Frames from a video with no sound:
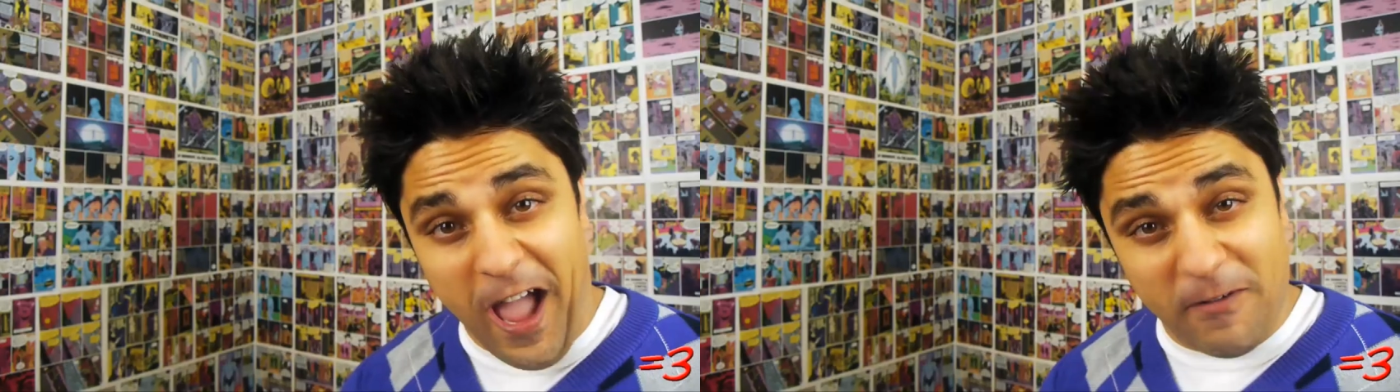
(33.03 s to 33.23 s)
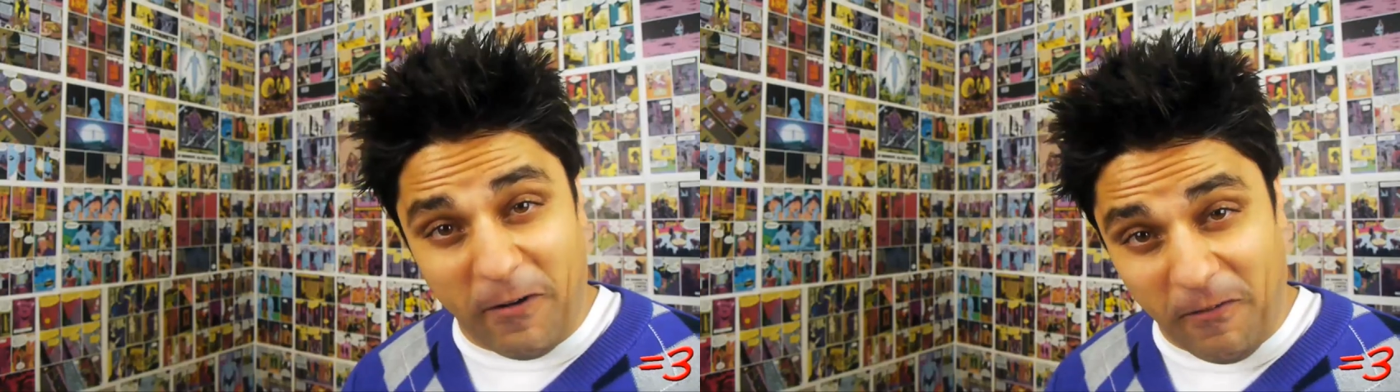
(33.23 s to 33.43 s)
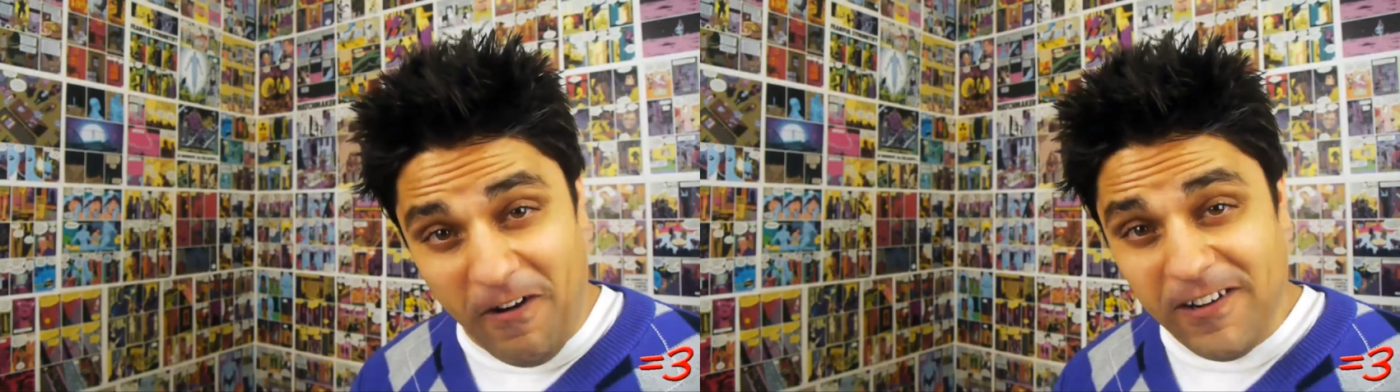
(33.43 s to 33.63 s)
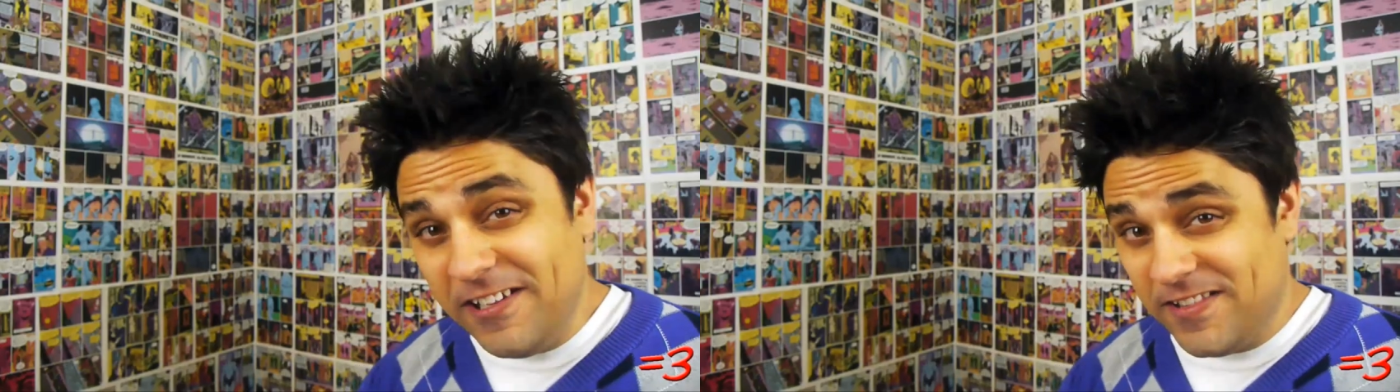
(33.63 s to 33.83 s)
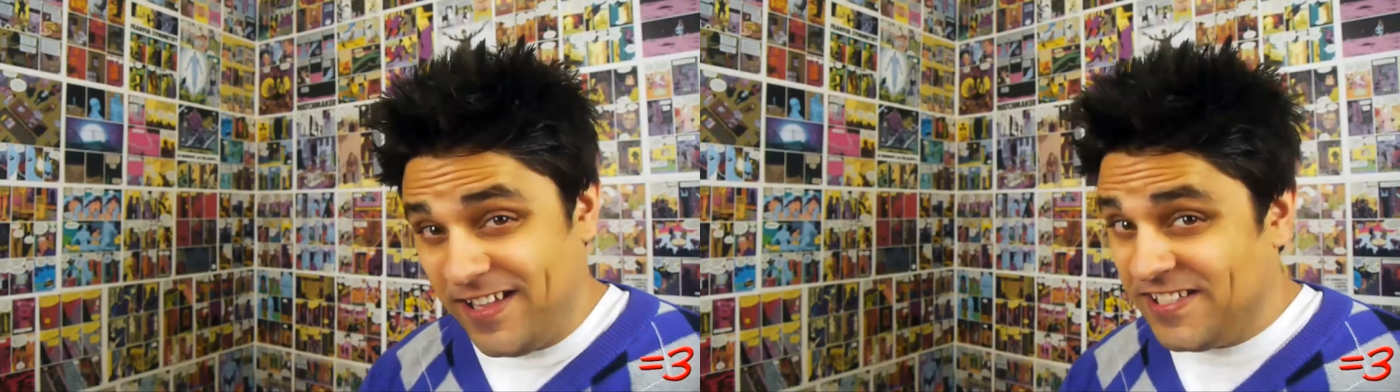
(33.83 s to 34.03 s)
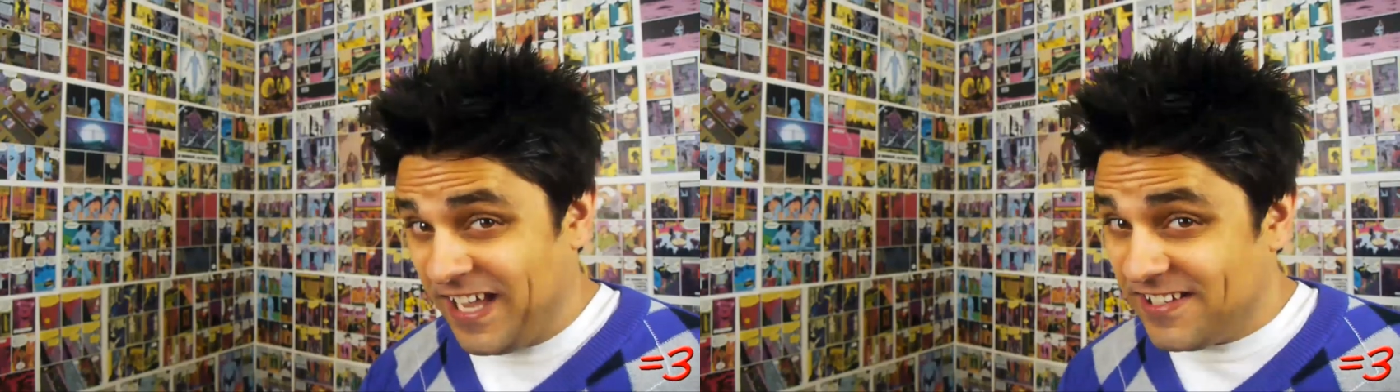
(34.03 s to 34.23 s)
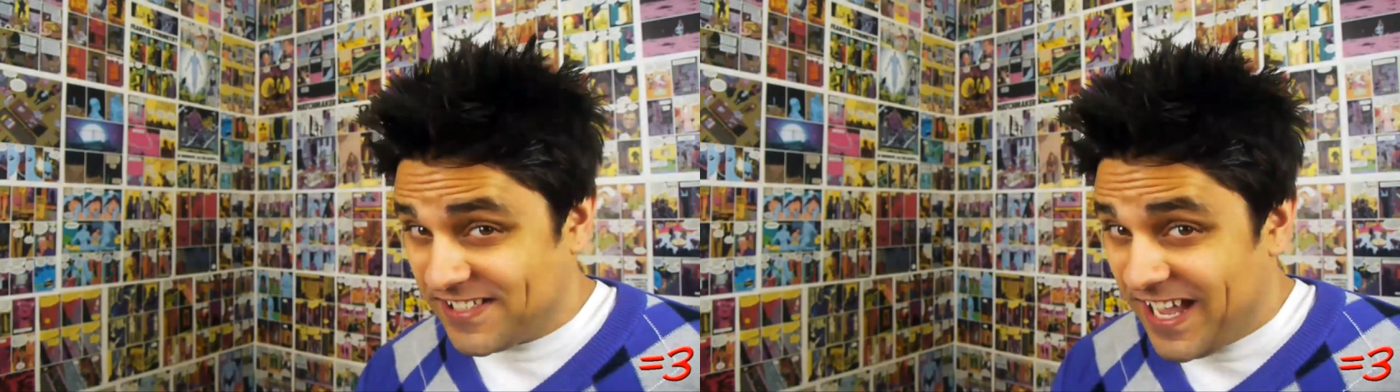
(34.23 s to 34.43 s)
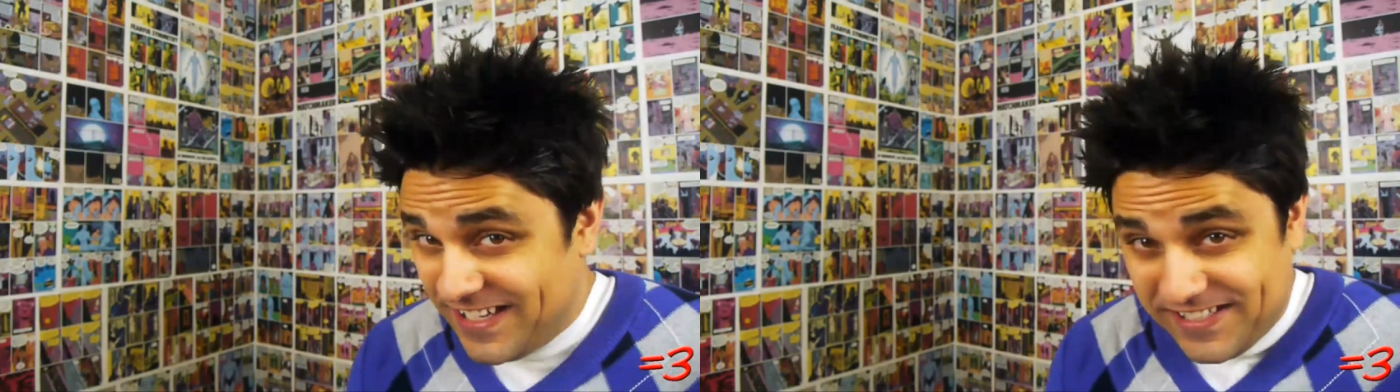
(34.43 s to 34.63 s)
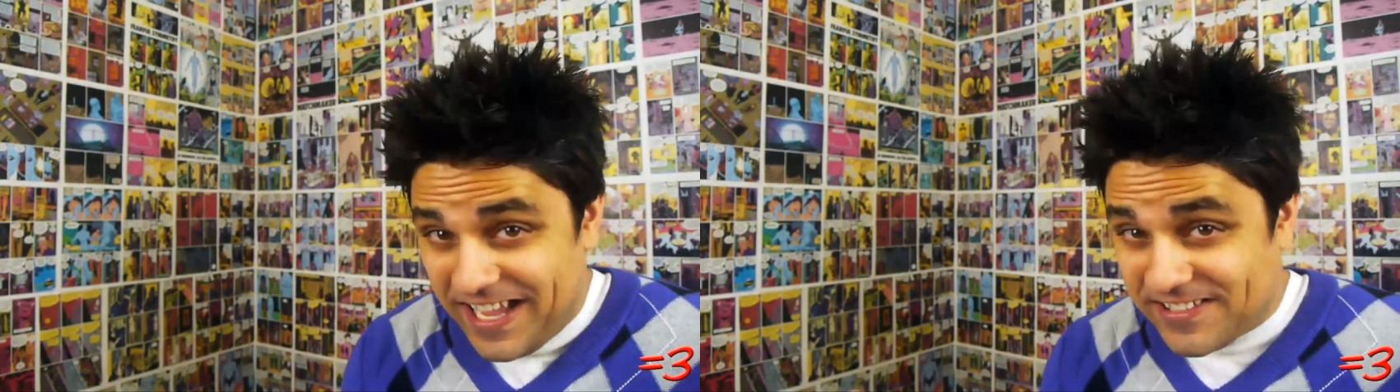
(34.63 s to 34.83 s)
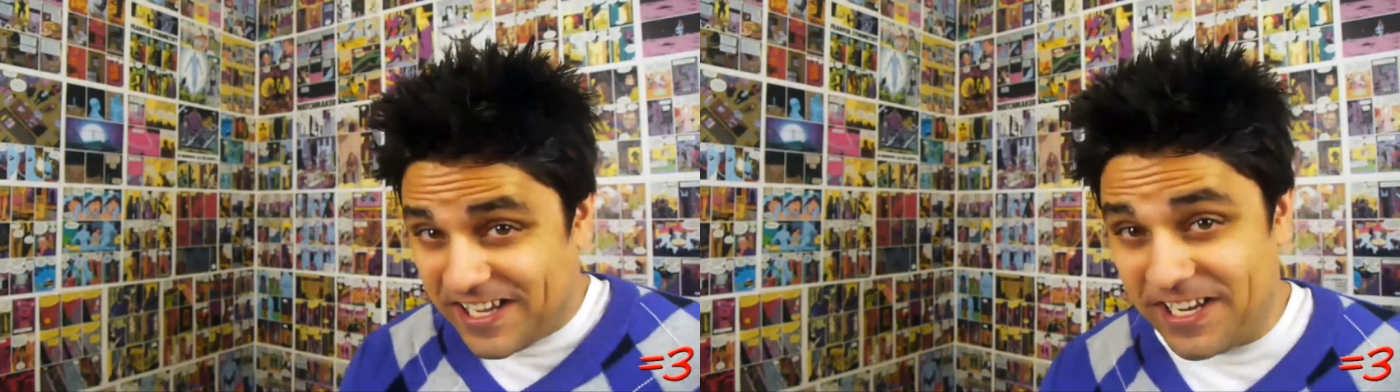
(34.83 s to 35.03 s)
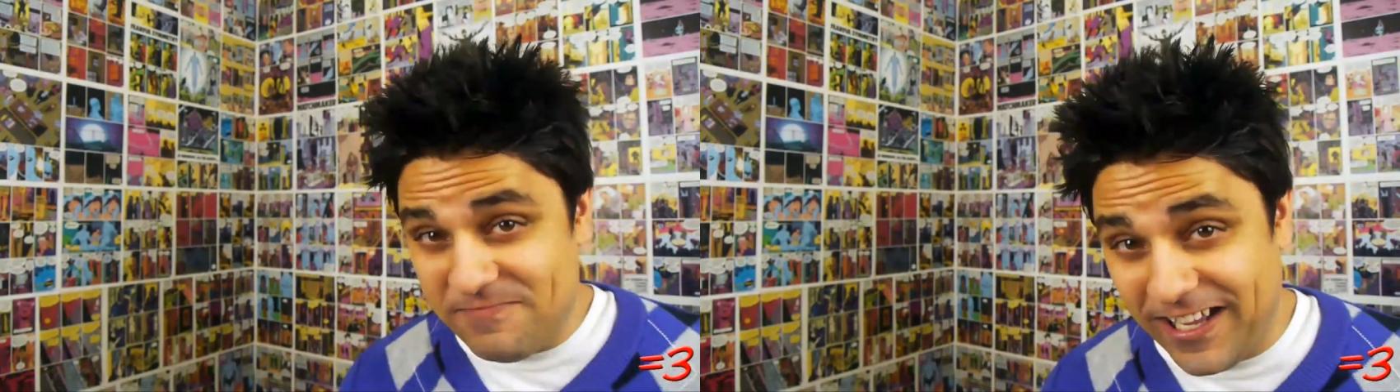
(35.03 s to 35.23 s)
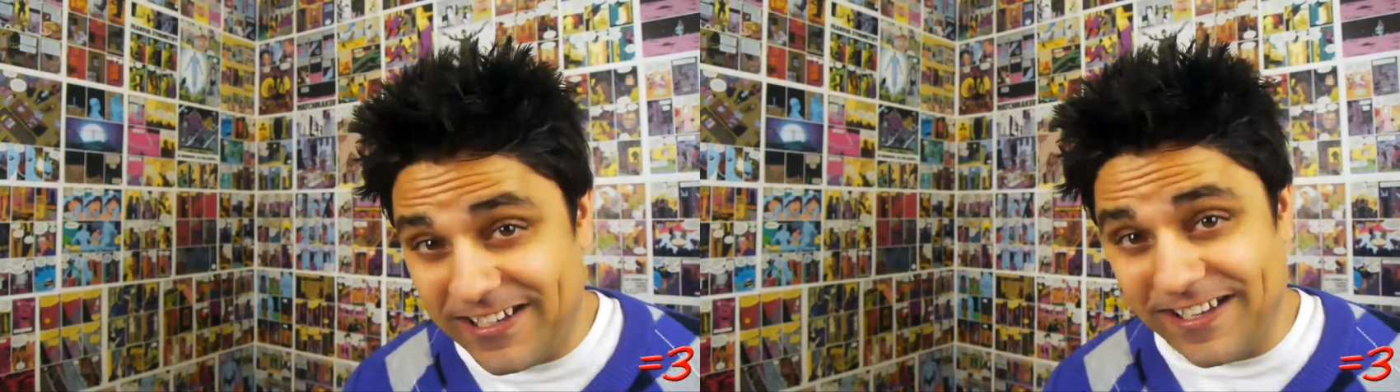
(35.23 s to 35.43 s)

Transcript: Am I wrong? He, he kind of sounds he sounds like him, doesn't